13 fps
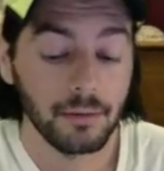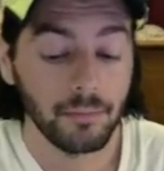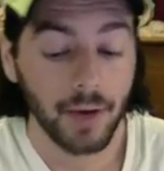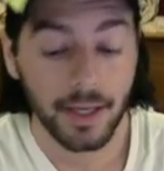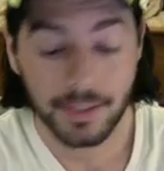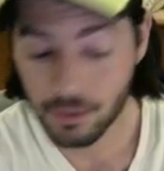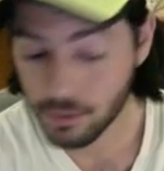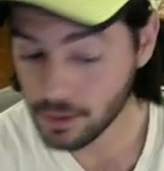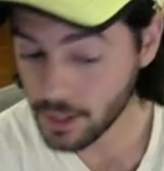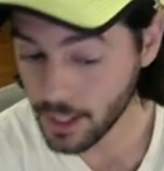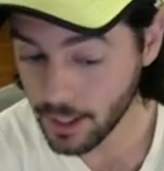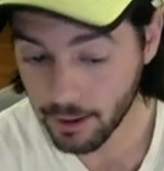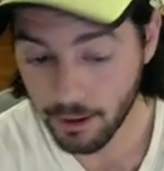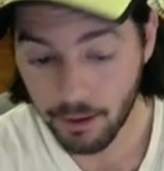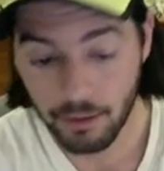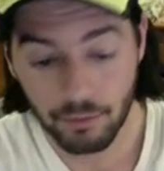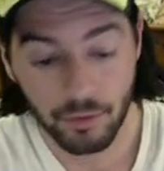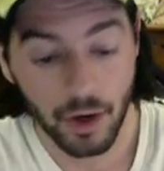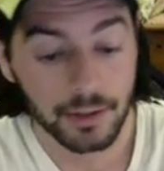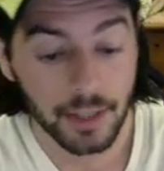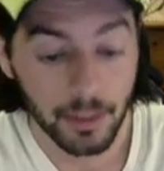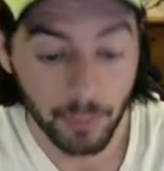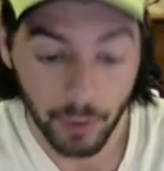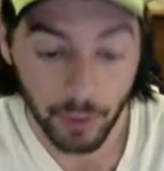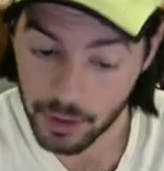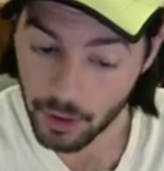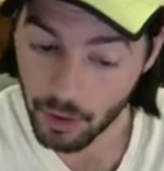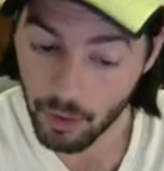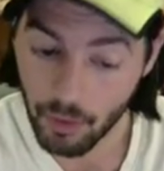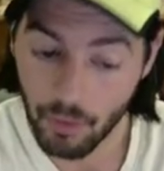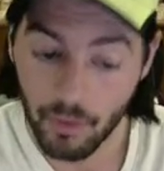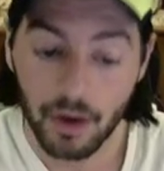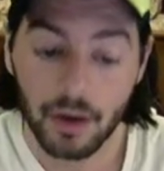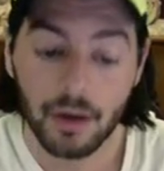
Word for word: Pastelier, Ronde Ron